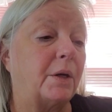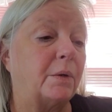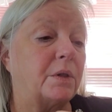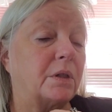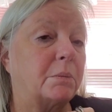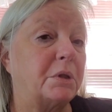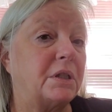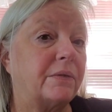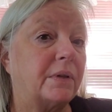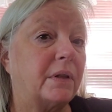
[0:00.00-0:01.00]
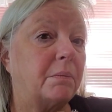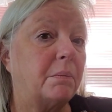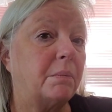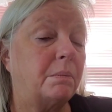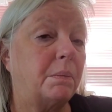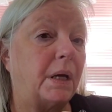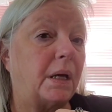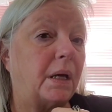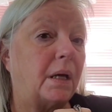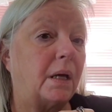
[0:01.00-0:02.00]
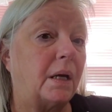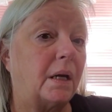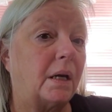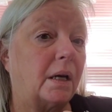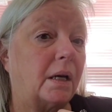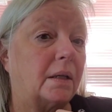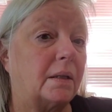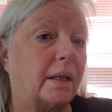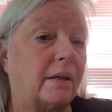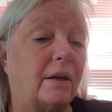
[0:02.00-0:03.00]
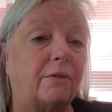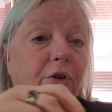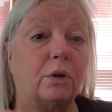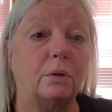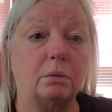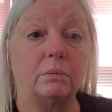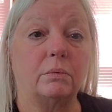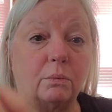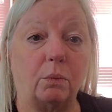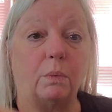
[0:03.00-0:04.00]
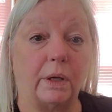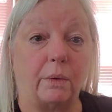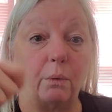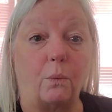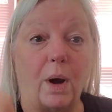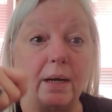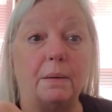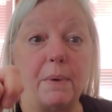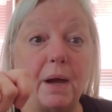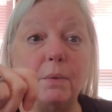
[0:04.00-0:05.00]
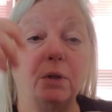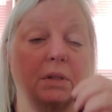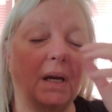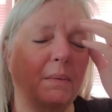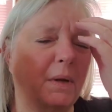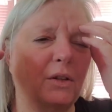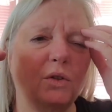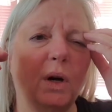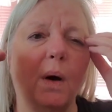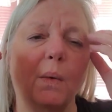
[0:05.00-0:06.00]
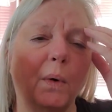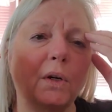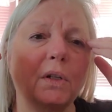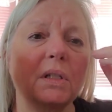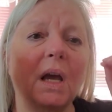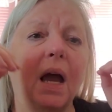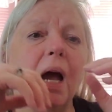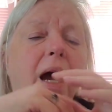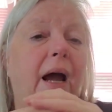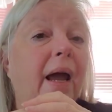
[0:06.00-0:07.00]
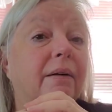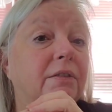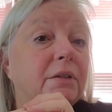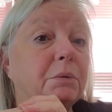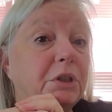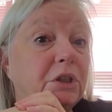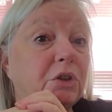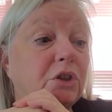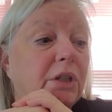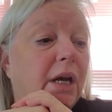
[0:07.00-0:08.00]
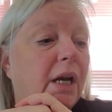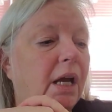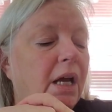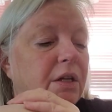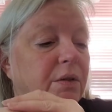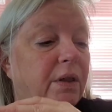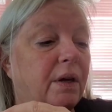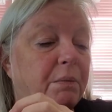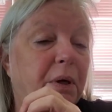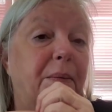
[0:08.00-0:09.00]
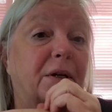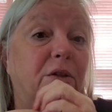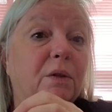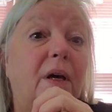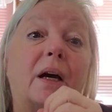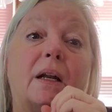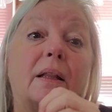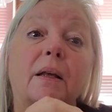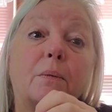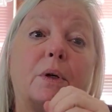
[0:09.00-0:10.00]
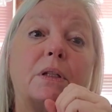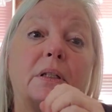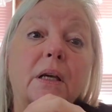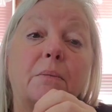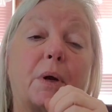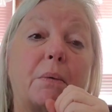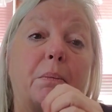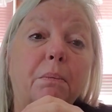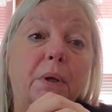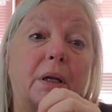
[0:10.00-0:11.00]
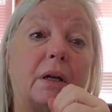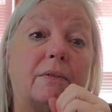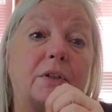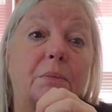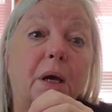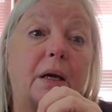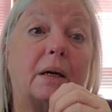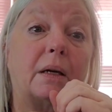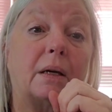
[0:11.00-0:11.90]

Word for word: I know it's a little bit different than making uh, I think you have to go like wind it backwards I'm not sure how it works I have to research that. So I thought maybe I'll do that, and then one skein might be enough to make.